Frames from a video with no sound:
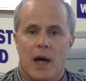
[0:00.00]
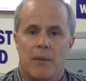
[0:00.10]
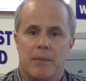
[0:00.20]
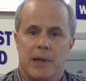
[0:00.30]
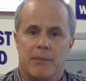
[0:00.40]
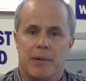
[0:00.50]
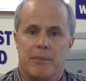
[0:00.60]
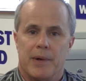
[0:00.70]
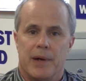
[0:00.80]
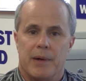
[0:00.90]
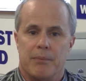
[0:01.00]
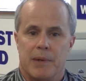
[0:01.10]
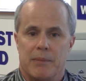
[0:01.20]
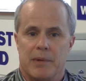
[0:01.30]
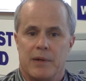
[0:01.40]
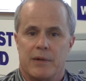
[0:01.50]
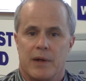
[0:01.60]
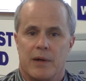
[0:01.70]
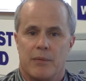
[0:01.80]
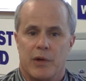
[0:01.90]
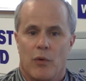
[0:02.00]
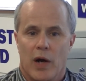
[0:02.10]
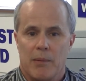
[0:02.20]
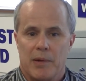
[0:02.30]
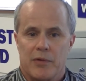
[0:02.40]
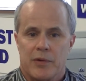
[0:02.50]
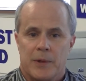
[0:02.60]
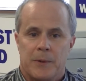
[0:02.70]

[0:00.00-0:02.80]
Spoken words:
minimum embedment requirements.